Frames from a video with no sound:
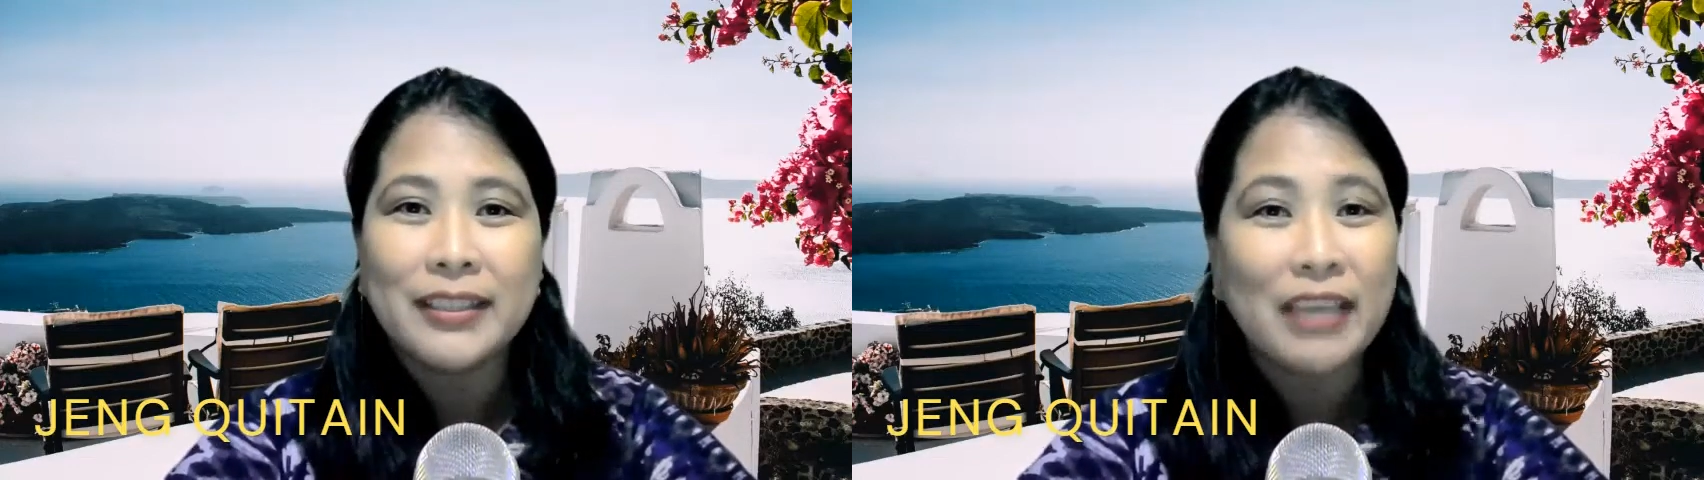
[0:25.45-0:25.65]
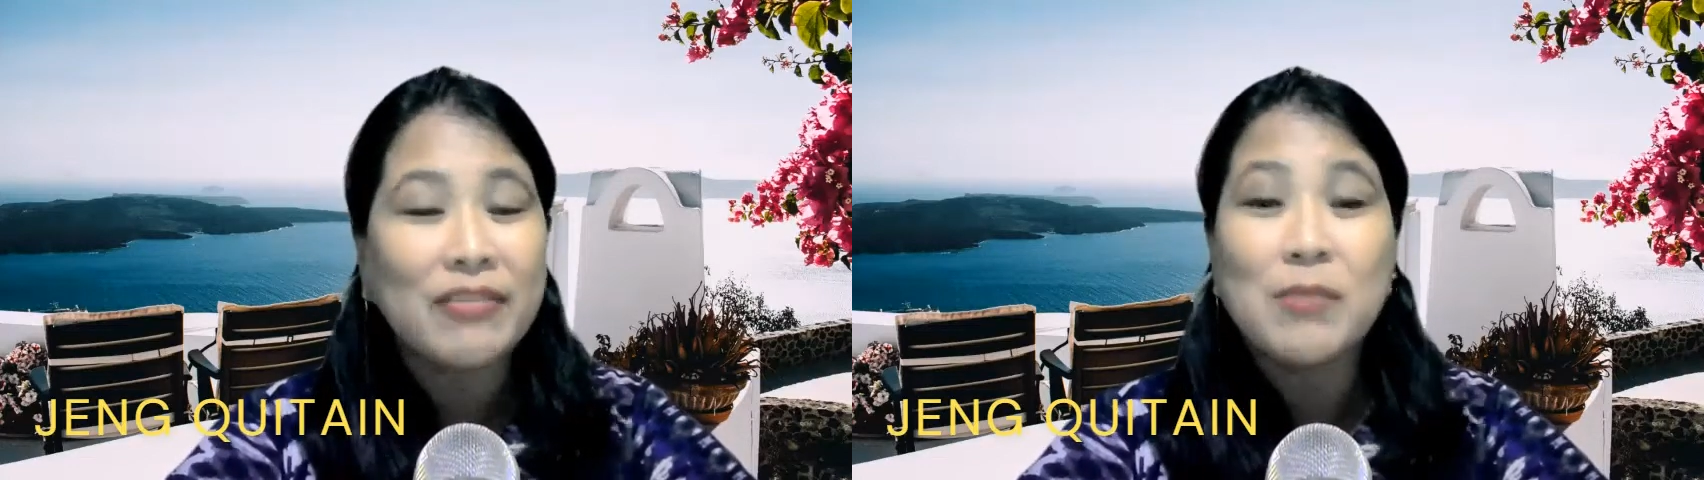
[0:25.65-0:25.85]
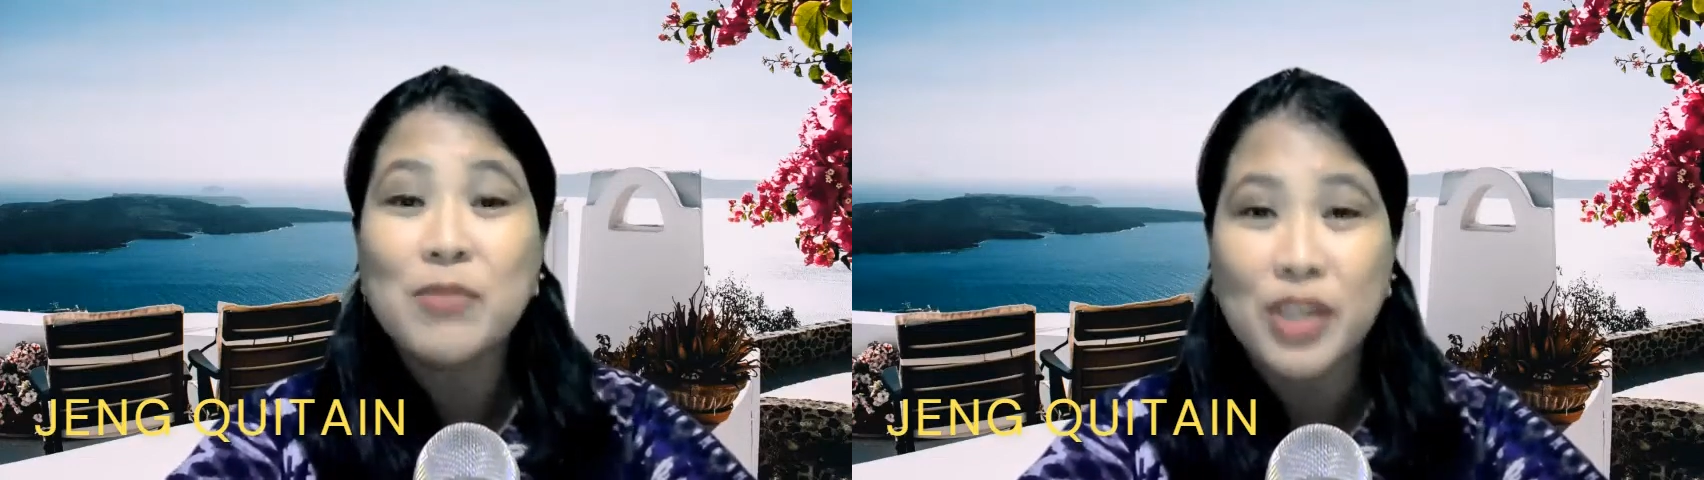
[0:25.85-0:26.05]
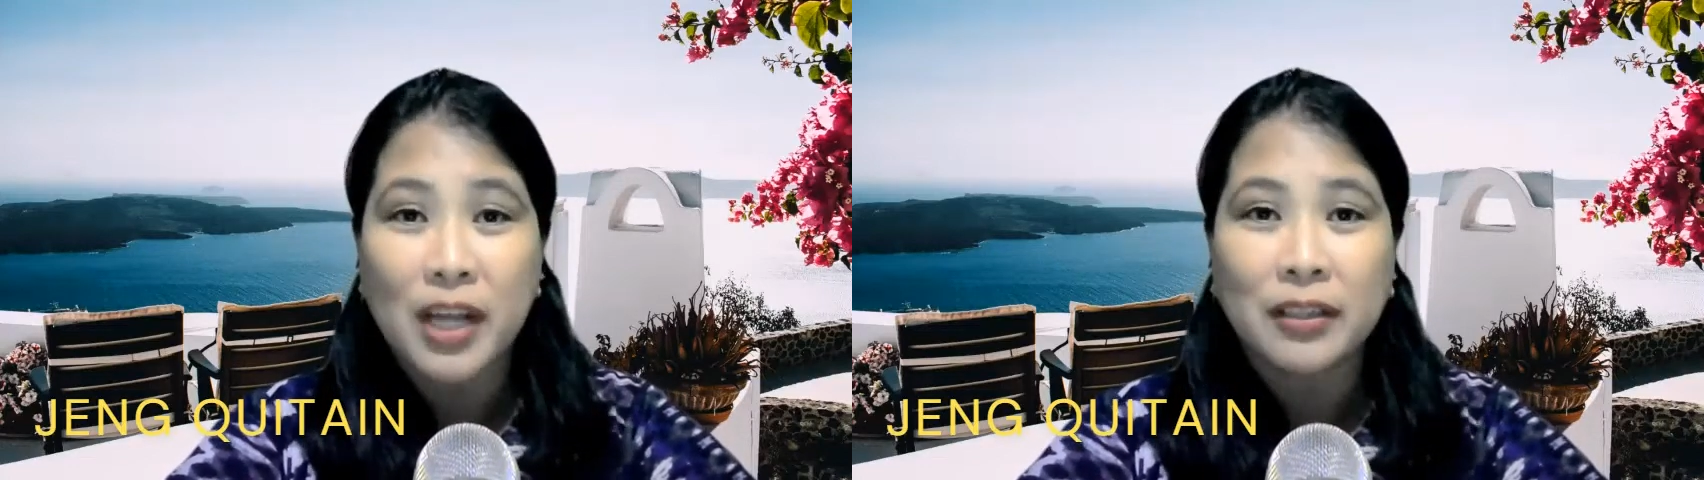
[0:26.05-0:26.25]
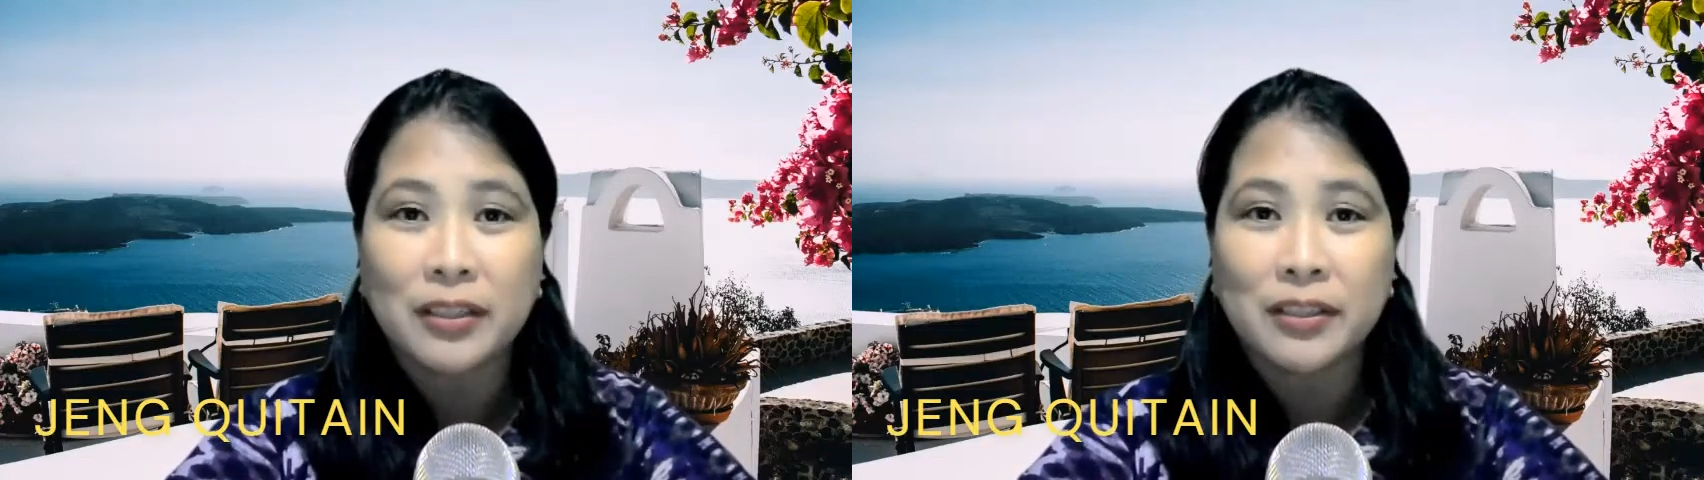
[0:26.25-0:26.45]
gave him
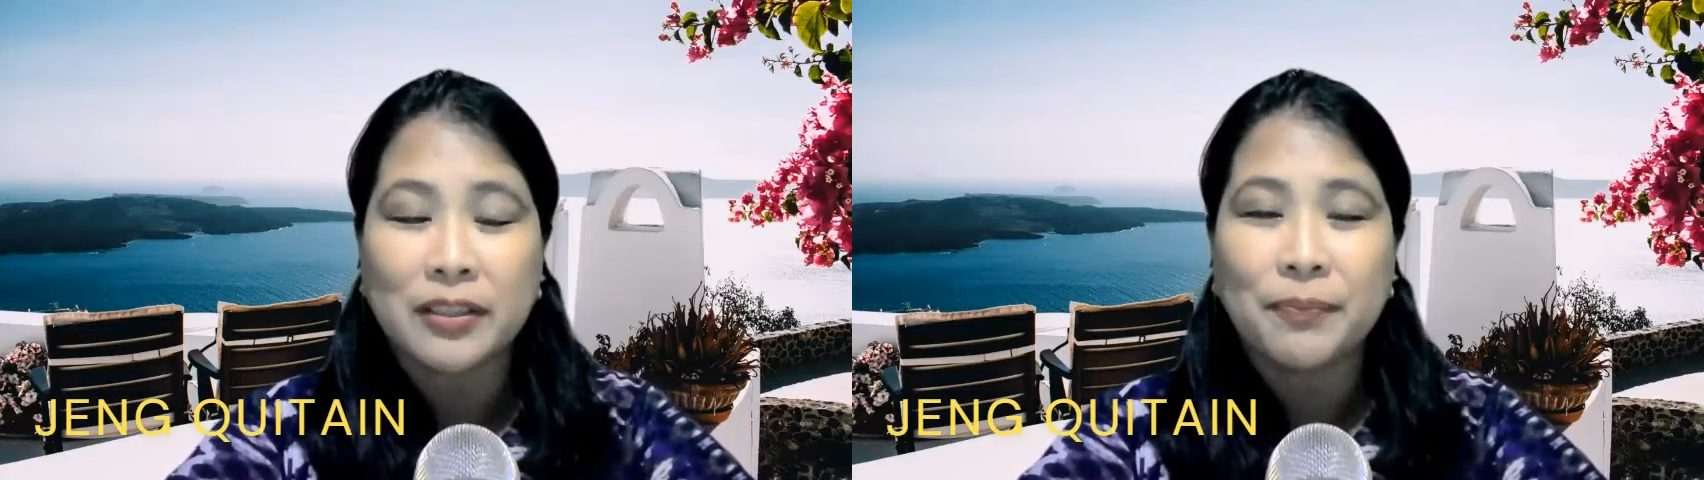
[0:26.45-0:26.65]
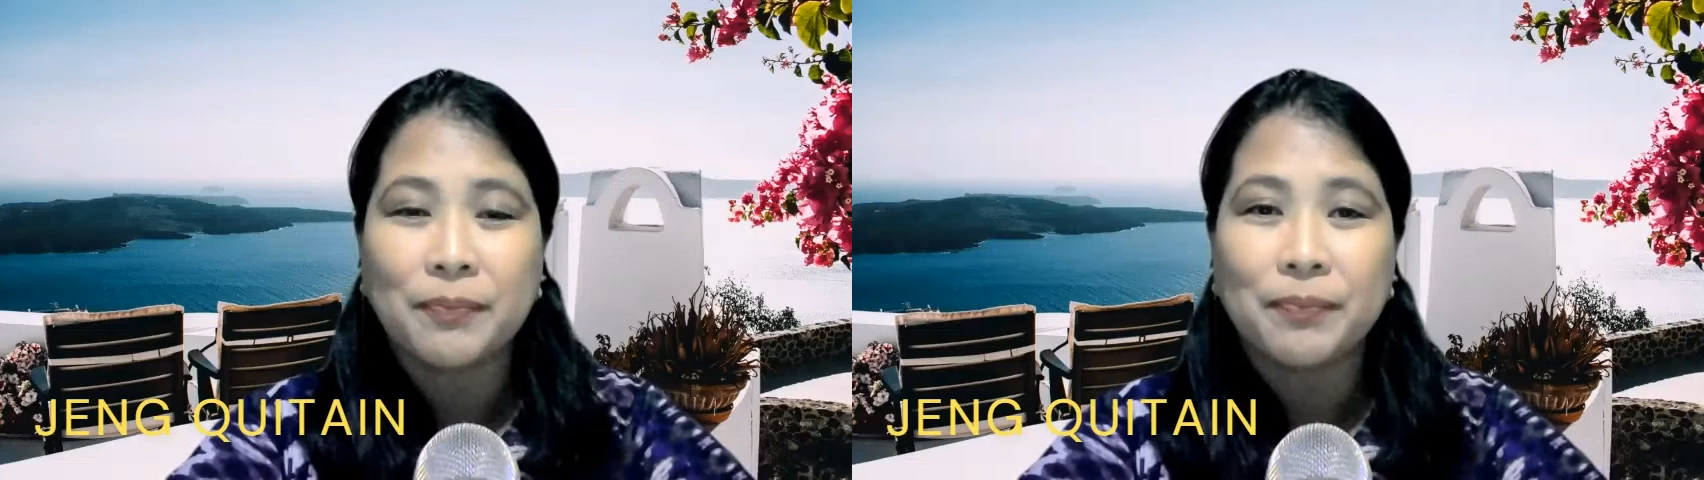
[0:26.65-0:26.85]
shelter.